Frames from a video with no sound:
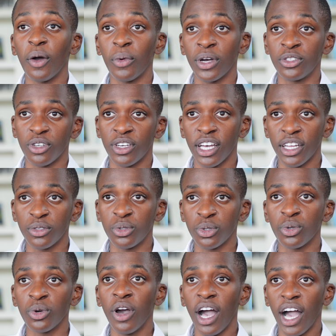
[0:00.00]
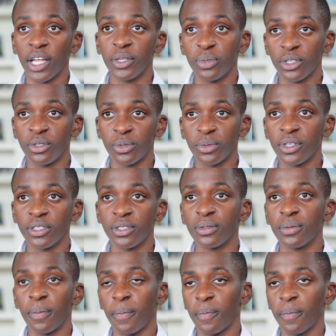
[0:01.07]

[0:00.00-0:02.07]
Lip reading: what you can do and what you will do.